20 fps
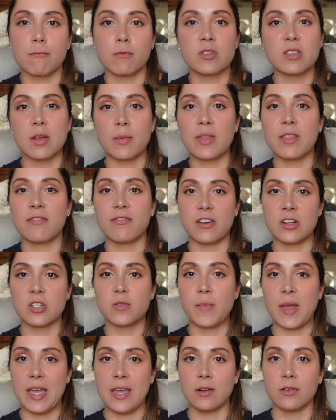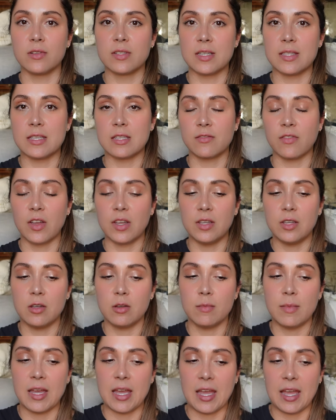some of the first panels in this volume.